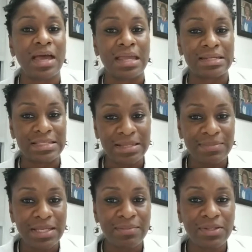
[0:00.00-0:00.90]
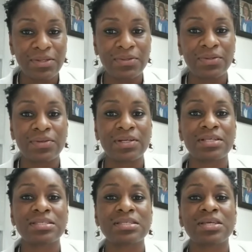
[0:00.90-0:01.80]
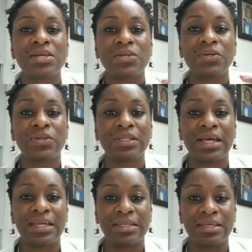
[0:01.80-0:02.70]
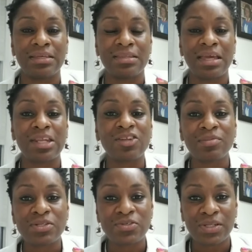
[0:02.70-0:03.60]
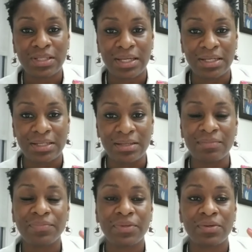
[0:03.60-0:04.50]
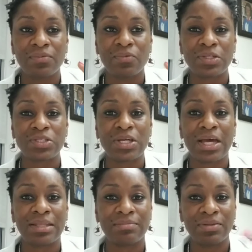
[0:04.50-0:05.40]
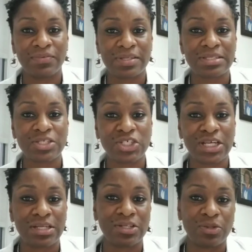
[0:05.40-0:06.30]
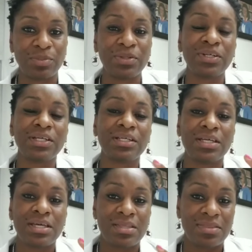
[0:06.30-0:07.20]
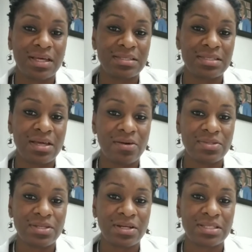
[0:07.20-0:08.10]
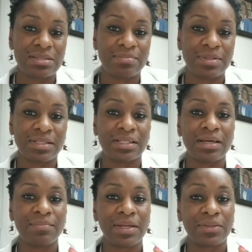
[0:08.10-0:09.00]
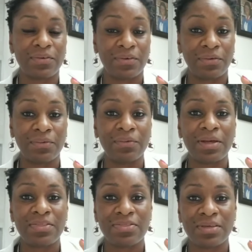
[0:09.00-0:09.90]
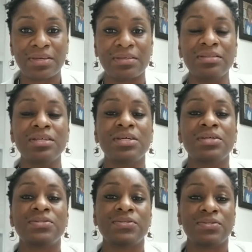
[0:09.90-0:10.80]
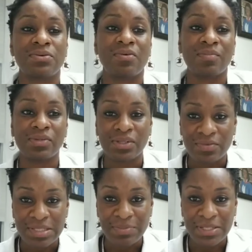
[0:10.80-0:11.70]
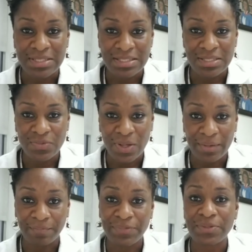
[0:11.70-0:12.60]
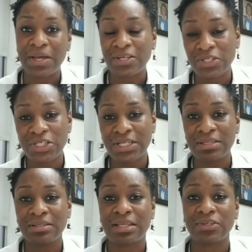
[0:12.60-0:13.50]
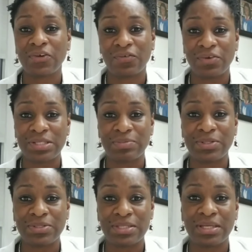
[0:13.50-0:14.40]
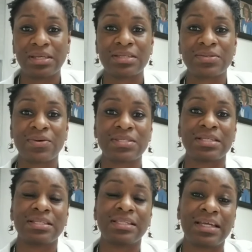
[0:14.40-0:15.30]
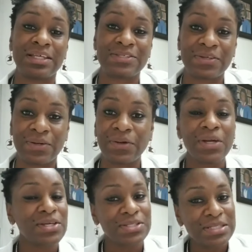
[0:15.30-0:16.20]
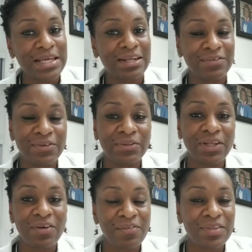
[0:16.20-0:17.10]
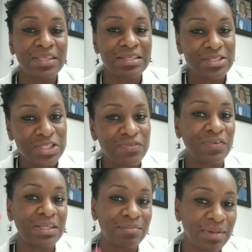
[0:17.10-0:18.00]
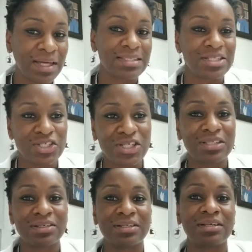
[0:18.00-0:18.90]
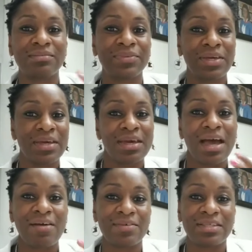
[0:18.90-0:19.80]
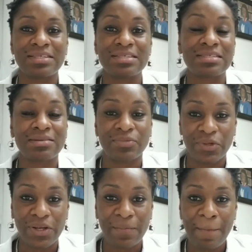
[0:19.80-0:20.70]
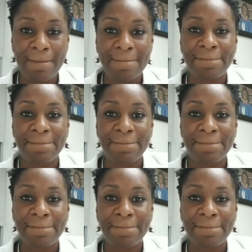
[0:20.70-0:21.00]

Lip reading: At the same time, in your uterus, your lining, the endometrial lining, which had previously shed in your period, that's now starting to build up and grow and thicken due to hormonal responses as well. So estrogen that your ovary is producing is causing the lining to grow. So it's kind of cool how everything is just feeding back to each other and having the system working.